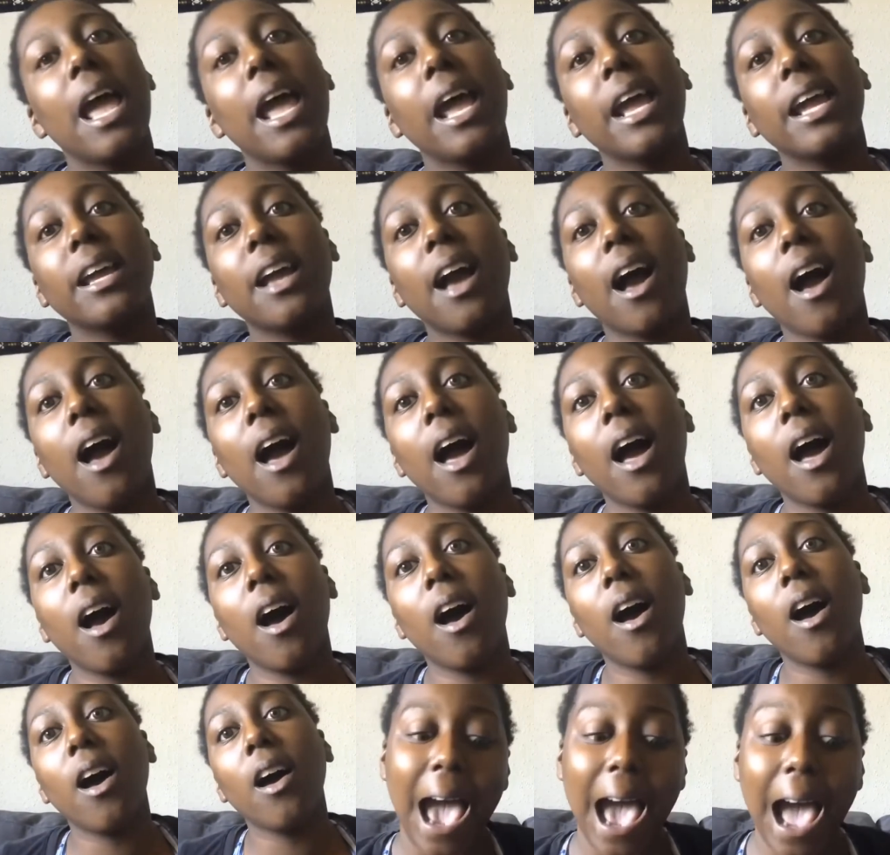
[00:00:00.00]
And
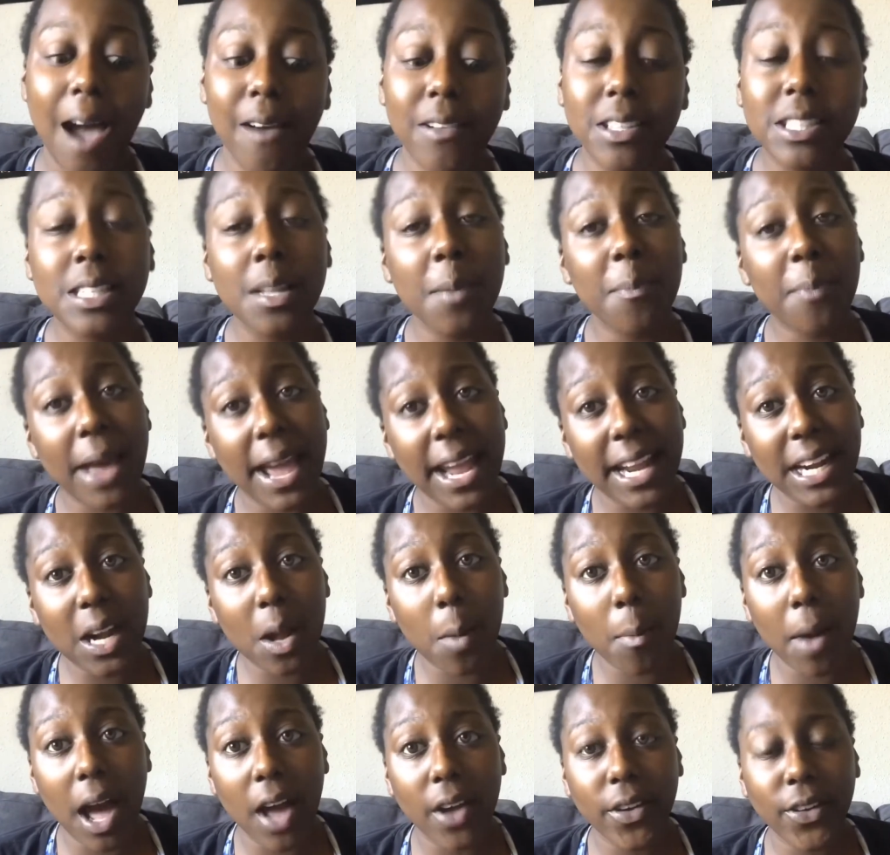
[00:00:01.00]
y'all, I was debating
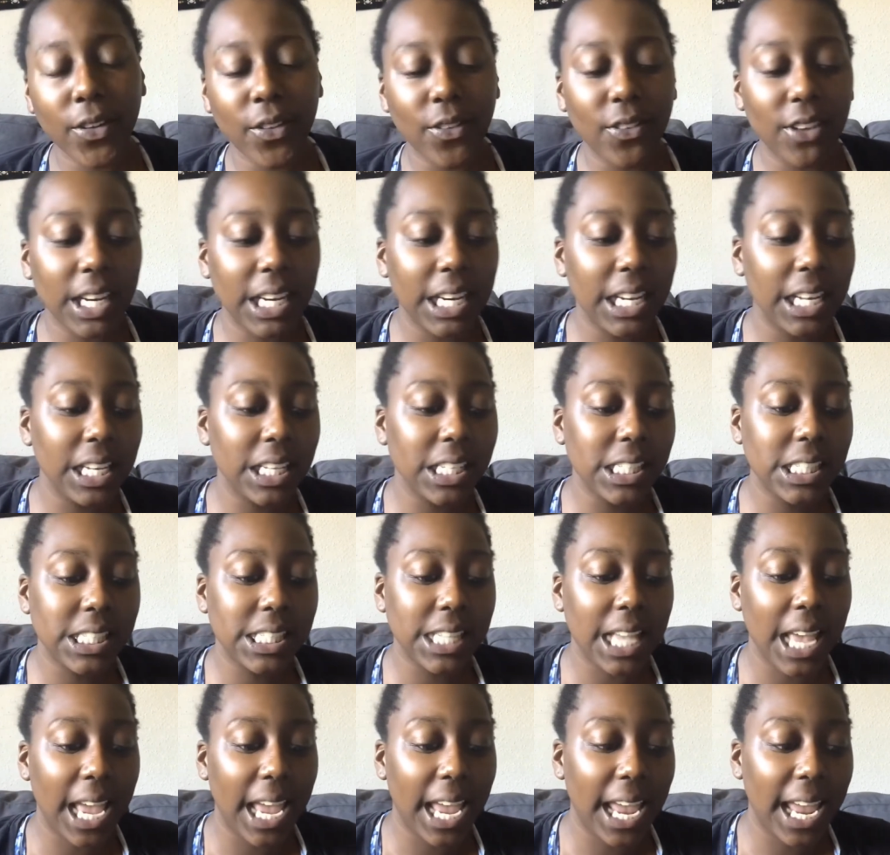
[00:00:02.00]
about doing
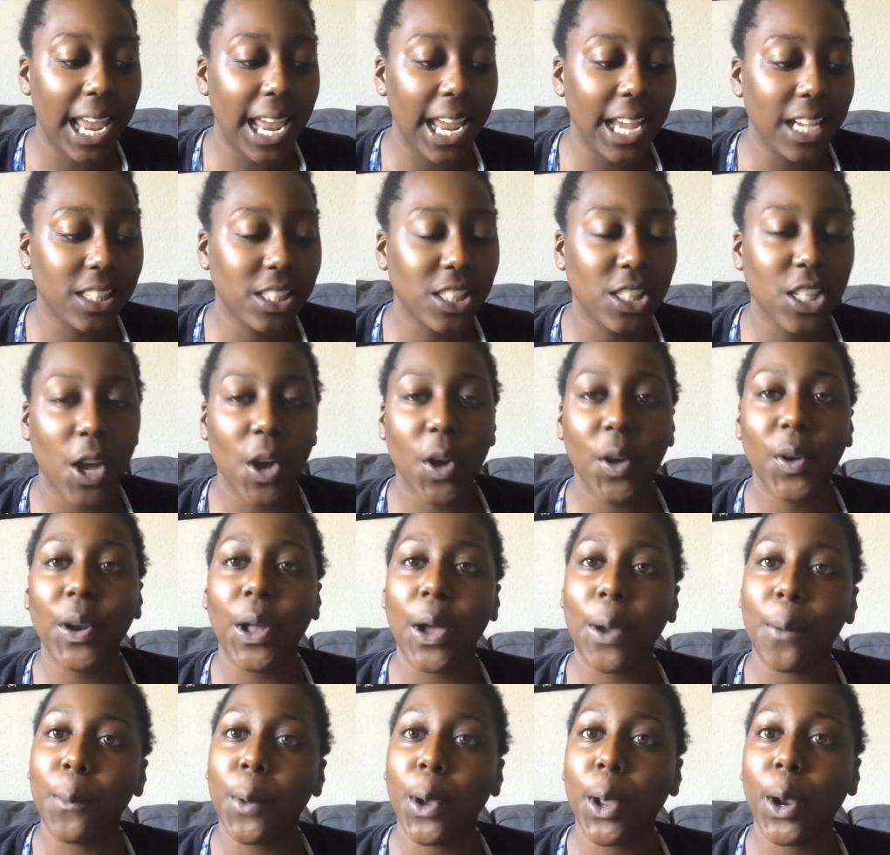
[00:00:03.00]
this, and so
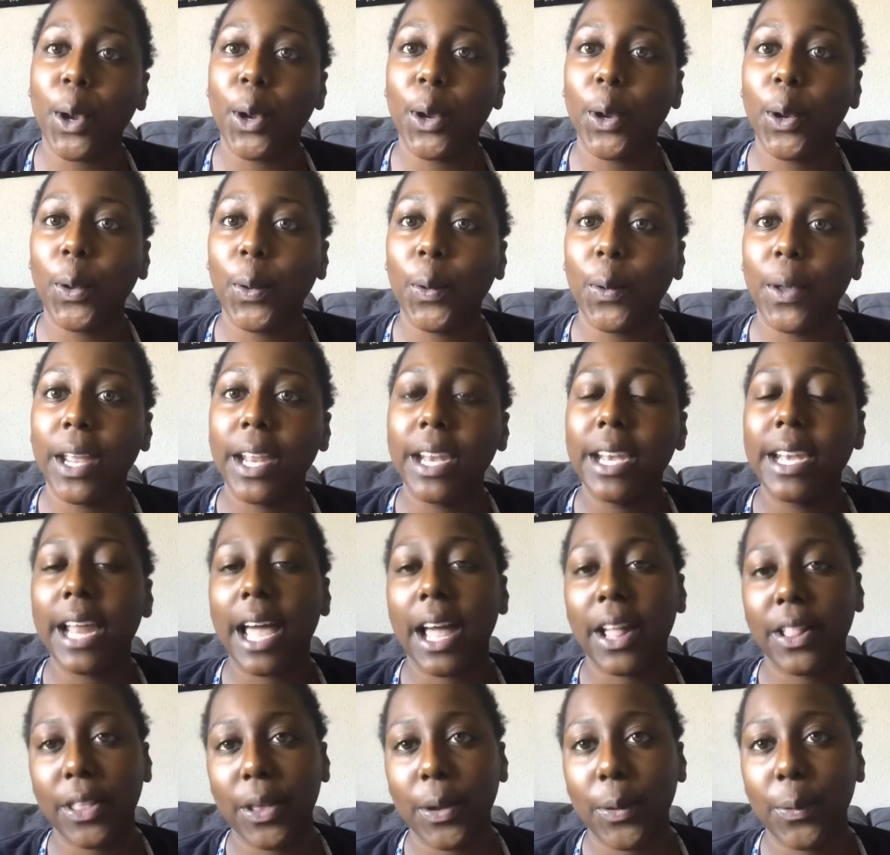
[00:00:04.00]
now I'm gonna do it
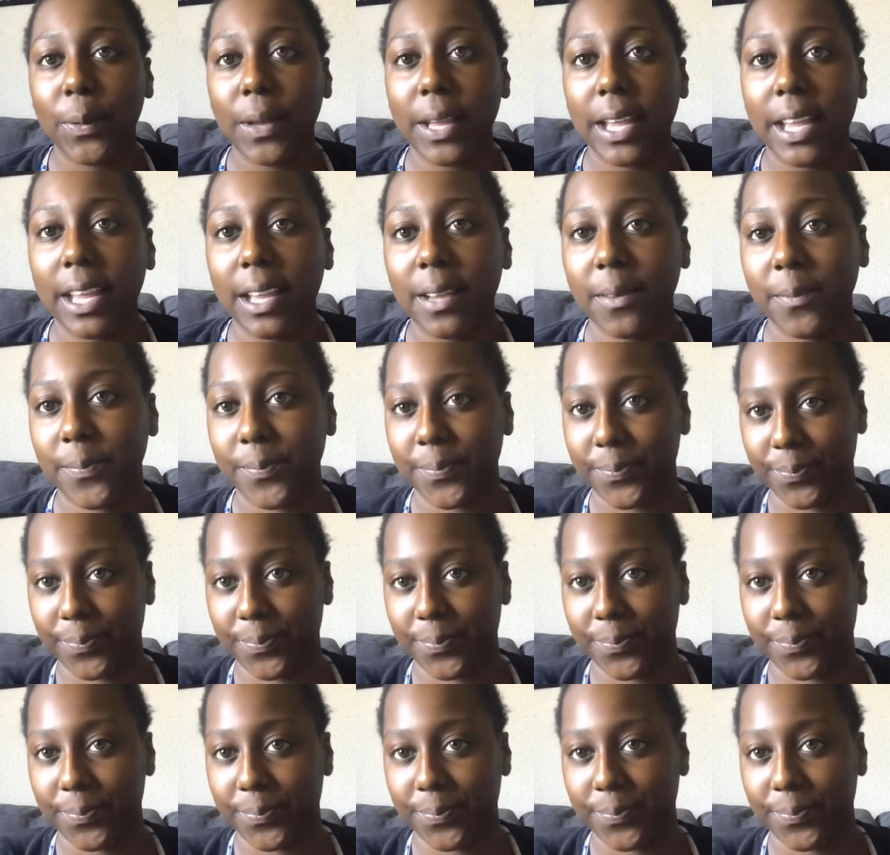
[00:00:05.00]
now that we